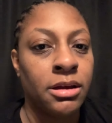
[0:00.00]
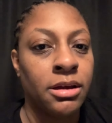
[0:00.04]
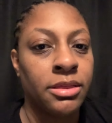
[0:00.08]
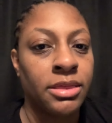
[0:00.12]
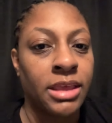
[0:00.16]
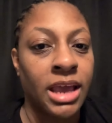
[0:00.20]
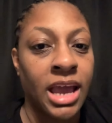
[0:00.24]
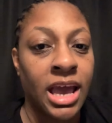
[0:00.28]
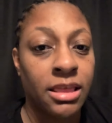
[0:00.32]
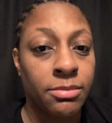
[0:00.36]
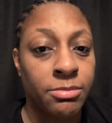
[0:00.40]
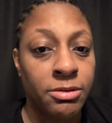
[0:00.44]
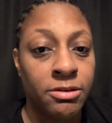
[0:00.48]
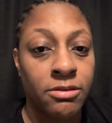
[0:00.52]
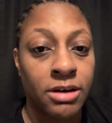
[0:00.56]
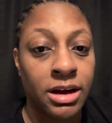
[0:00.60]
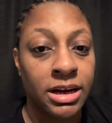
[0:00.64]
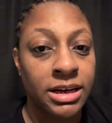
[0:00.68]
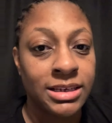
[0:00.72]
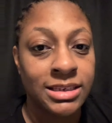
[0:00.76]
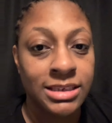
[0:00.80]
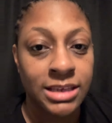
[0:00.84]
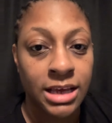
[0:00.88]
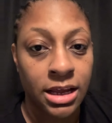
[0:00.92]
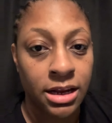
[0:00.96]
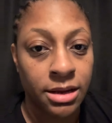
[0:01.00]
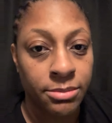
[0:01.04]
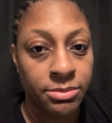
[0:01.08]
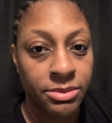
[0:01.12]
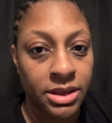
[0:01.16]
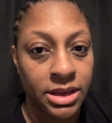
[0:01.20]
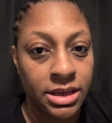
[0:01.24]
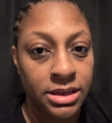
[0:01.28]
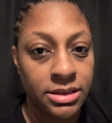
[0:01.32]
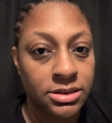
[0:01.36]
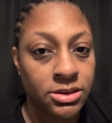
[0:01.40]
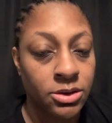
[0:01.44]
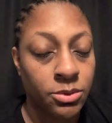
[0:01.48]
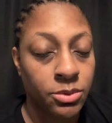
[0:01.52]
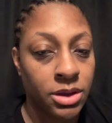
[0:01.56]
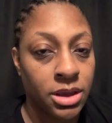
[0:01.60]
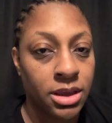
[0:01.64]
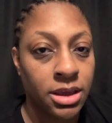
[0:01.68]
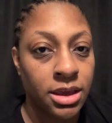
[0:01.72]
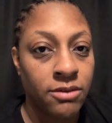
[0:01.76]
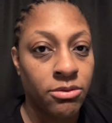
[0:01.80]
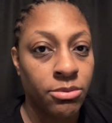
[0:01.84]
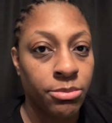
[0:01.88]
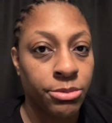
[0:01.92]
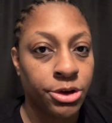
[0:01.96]
they have to be ready to sign up then so we can
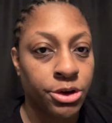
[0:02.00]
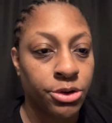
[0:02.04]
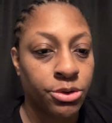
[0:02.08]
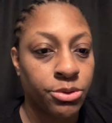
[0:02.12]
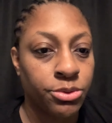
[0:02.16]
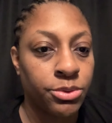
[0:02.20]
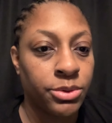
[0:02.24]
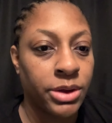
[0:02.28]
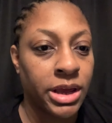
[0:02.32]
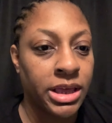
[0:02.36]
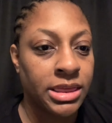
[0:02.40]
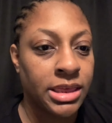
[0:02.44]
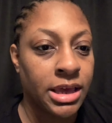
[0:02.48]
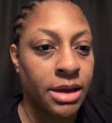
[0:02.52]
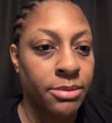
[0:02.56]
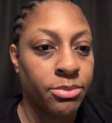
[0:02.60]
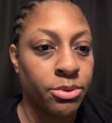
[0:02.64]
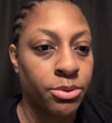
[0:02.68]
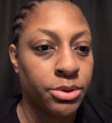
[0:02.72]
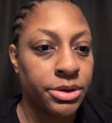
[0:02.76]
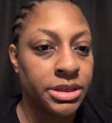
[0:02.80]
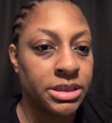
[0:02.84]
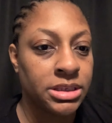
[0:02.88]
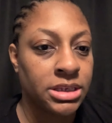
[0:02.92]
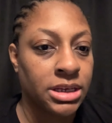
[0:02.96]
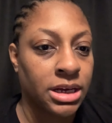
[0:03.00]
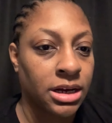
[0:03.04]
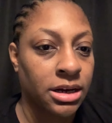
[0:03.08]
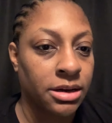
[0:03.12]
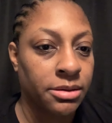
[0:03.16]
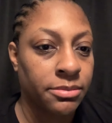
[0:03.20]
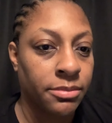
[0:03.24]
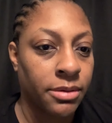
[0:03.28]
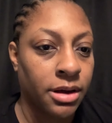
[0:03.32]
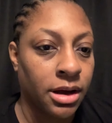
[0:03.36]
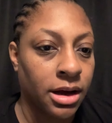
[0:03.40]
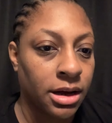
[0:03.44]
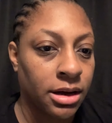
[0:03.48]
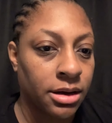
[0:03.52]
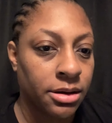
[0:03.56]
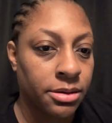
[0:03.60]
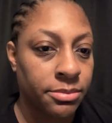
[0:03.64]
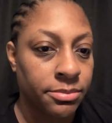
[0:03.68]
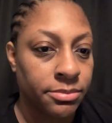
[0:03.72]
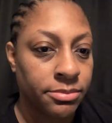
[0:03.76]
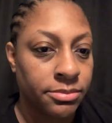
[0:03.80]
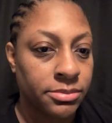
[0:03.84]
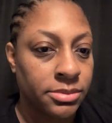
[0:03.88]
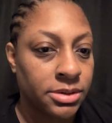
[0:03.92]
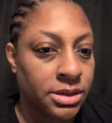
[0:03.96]
give them the code at that point in
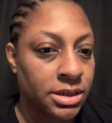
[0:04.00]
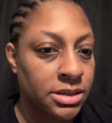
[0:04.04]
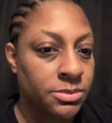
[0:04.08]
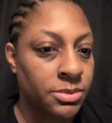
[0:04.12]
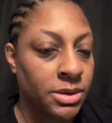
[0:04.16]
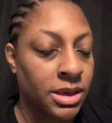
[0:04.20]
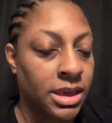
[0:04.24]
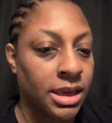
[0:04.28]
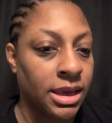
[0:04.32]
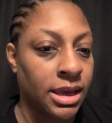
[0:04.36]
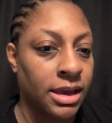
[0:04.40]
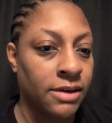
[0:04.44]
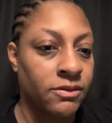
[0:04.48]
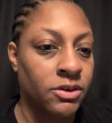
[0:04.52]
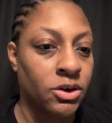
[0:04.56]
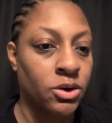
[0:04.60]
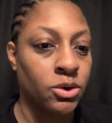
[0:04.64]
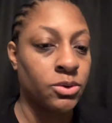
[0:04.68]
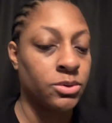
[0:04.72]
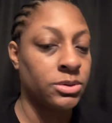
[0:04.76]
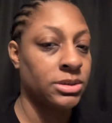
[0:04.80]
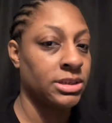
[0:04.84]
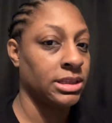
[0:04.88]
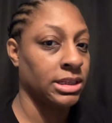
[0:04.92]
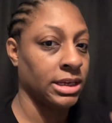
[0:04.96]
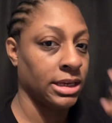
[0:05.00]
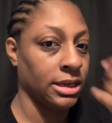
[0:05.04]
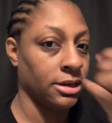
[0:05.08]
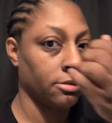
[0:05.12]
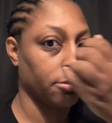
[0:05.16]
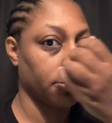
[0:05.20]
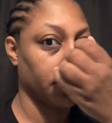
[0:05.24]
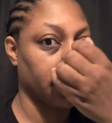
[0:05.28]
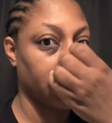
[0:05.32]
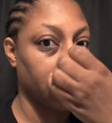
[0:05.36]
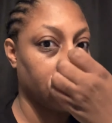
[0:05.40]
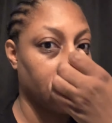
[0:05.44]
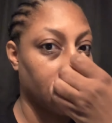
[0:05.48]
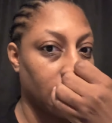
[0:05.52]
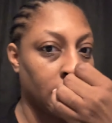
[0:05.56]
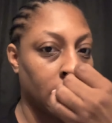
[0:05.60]
time, because we can't have codes lingering.